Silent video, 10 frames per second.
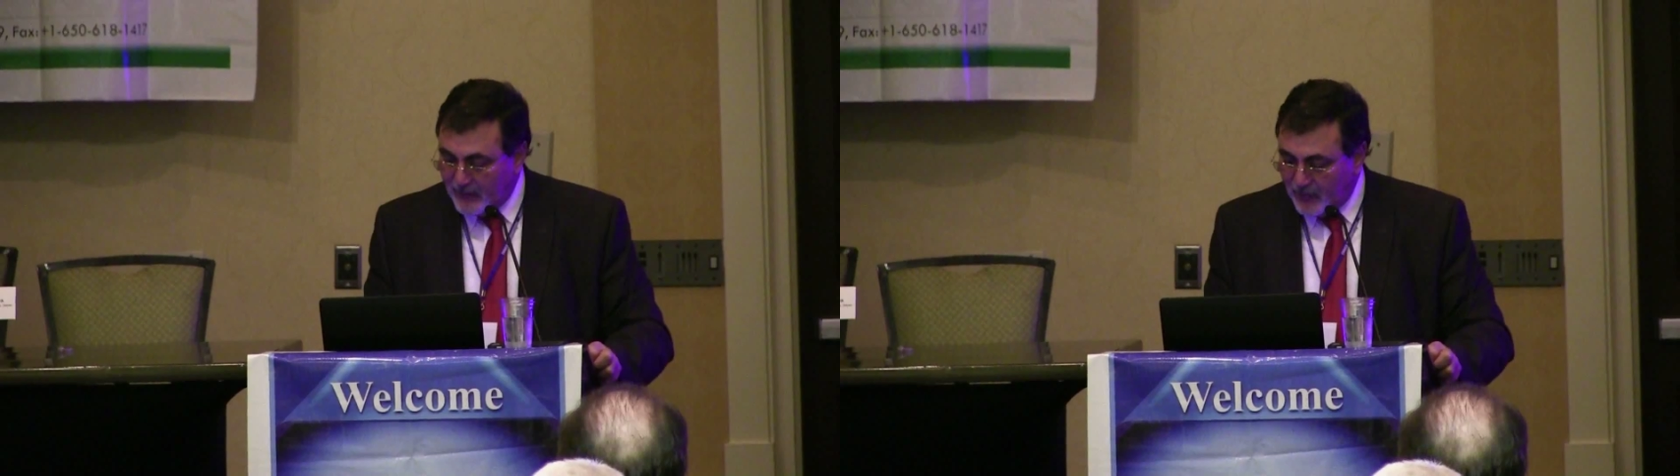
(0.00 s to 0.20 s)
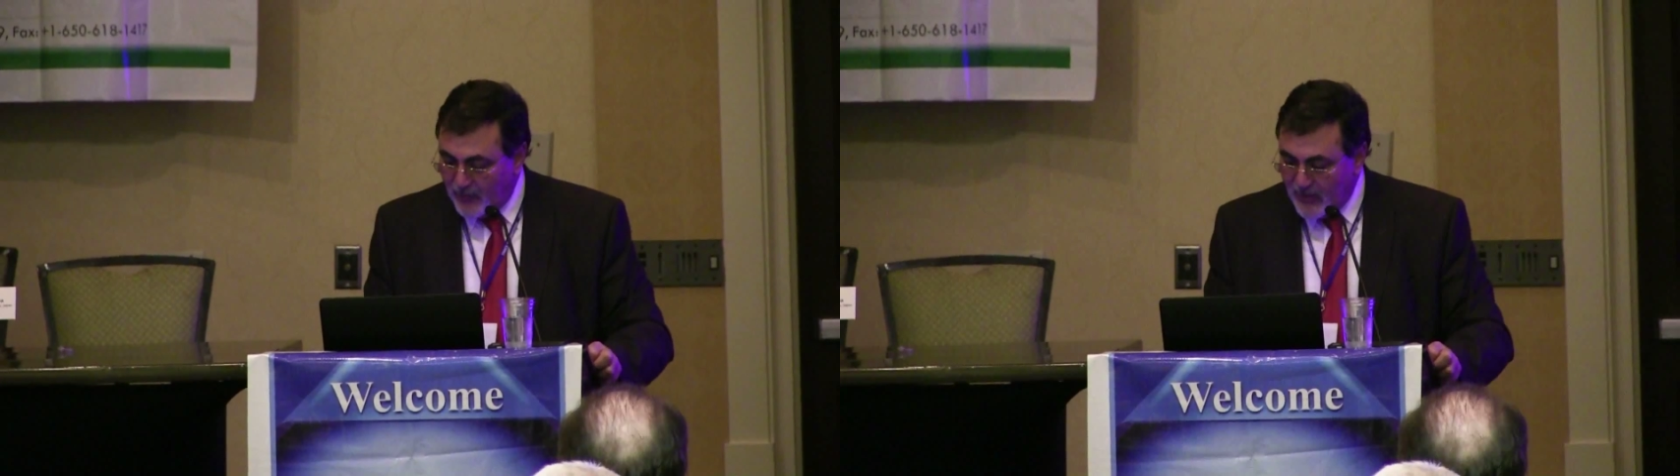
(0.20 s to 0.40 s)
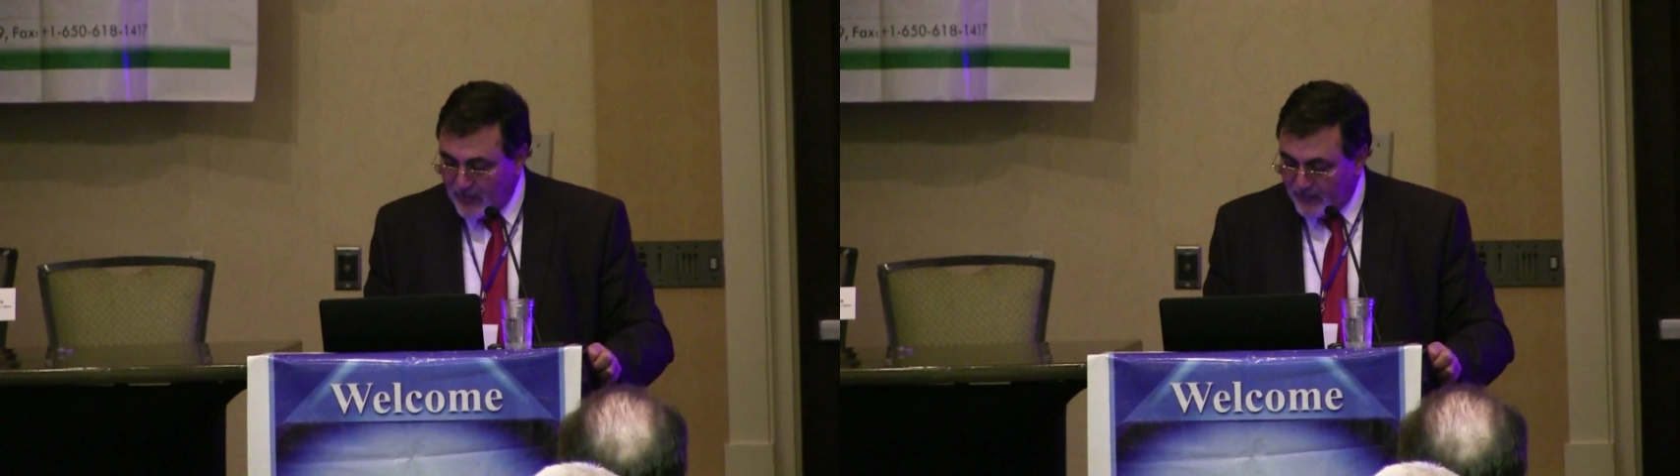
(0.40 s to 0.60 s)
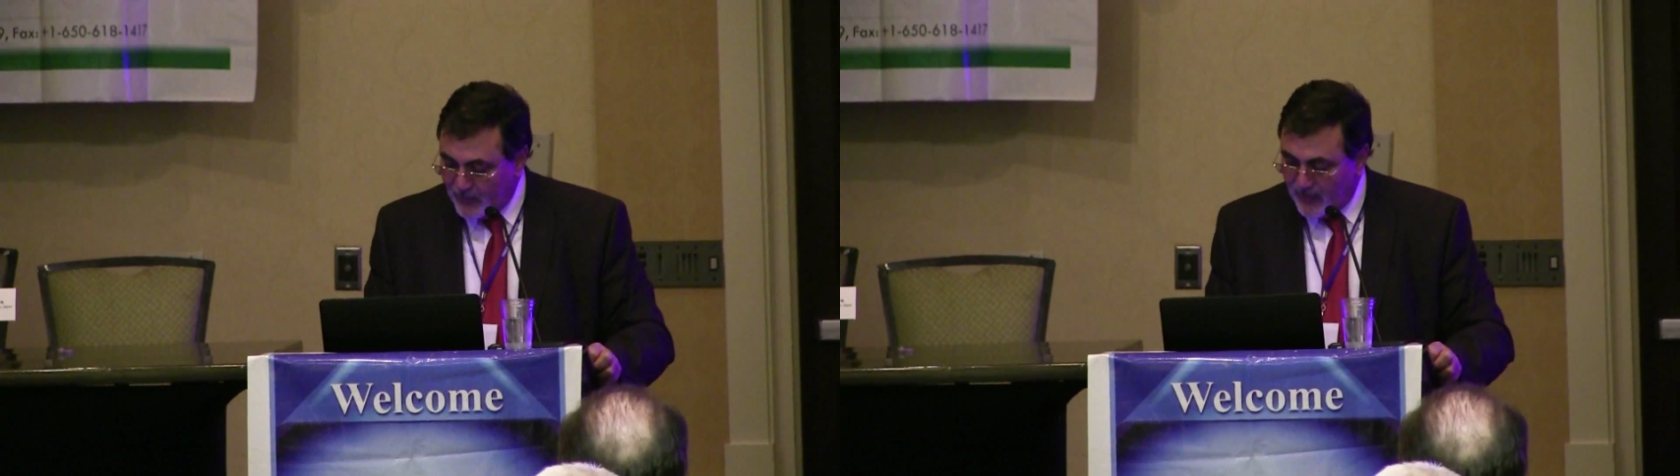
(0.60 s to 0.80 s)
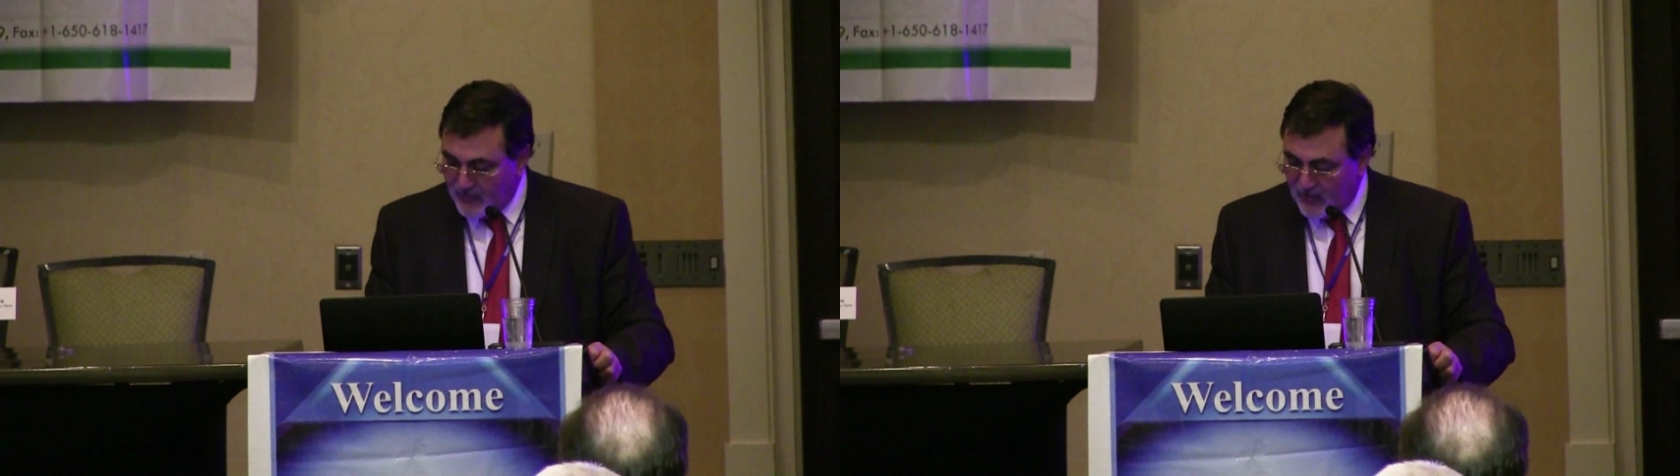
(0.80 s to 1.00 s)

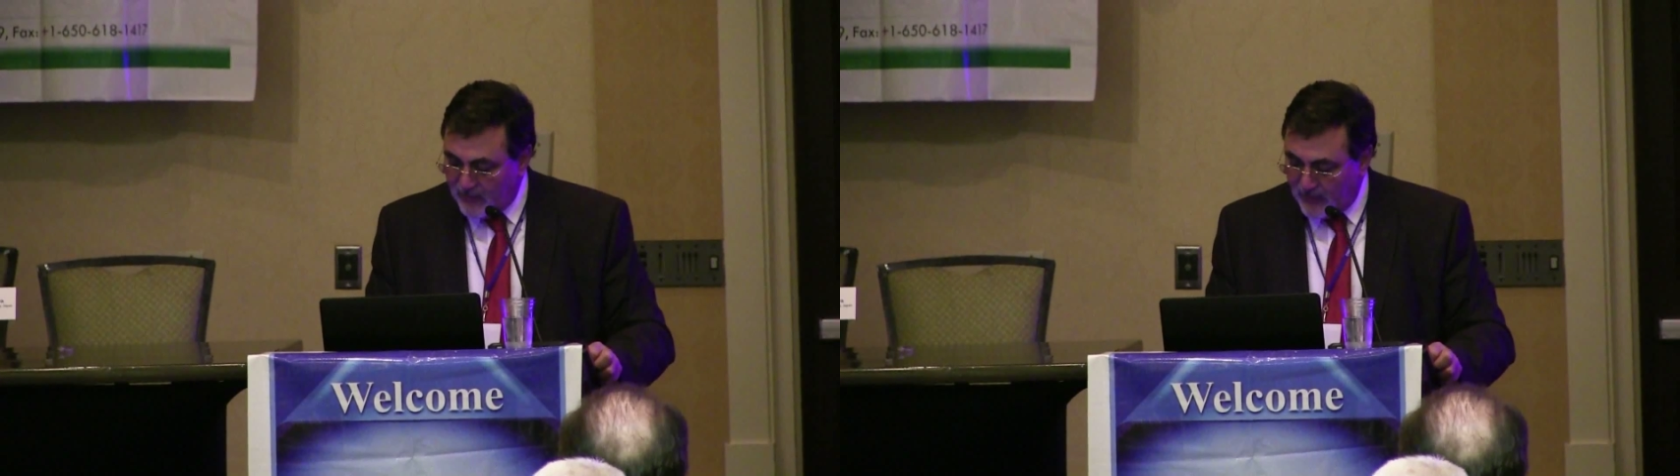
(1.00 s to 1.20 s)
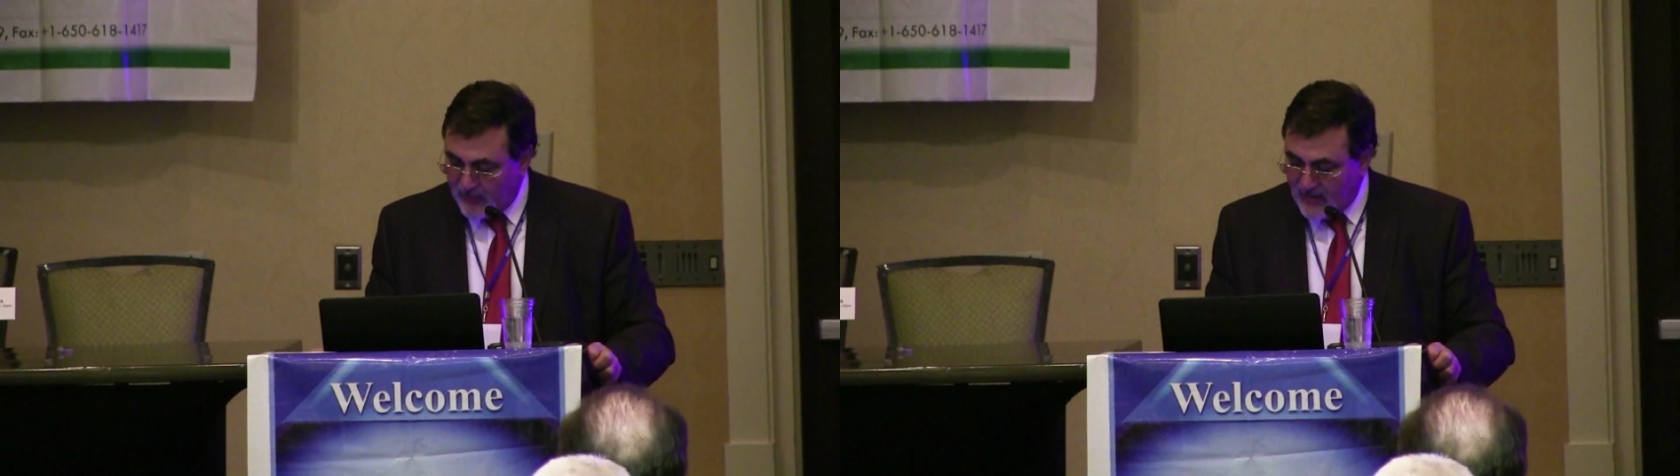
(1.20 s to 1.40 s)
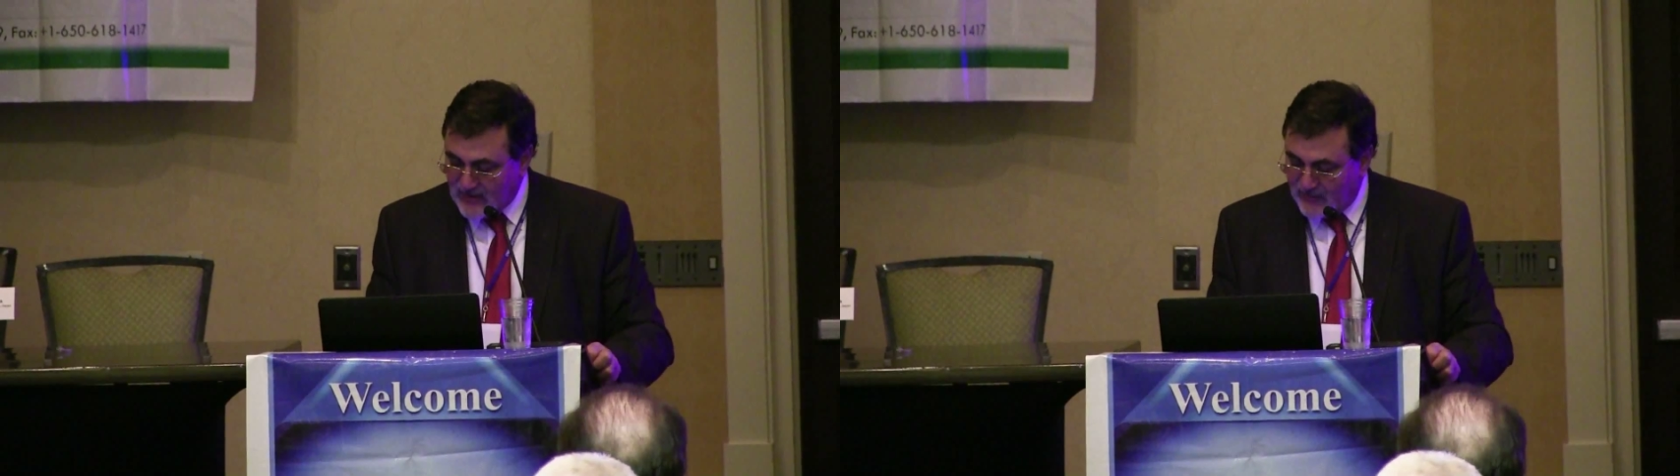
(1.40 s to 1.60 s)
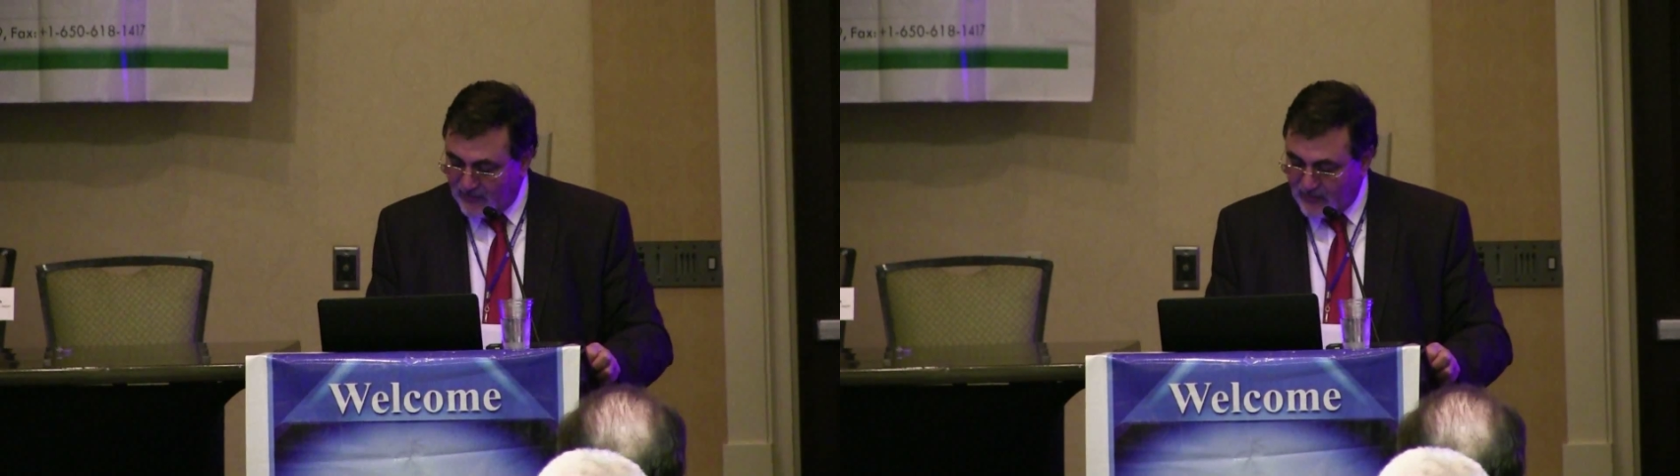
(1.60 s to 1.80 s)
with me for the next